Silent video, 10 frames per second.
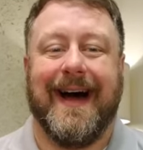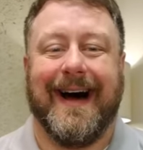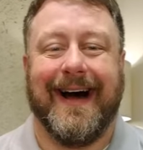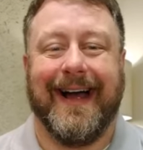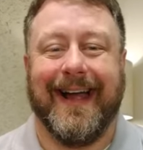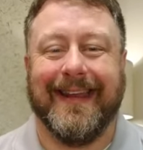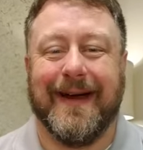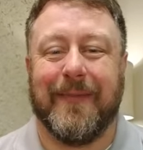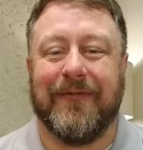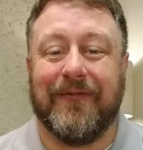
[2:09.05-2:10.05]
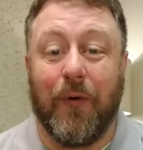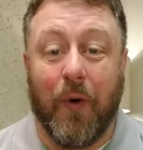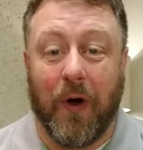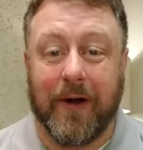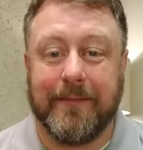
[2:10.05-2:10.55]
Uh, number
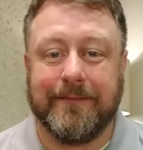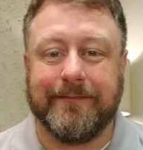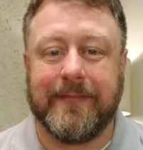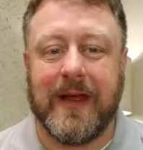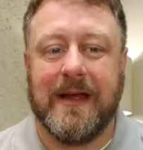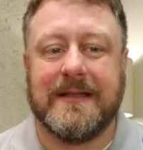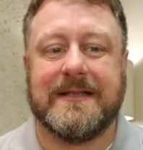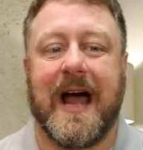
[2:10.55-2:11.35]
four, it's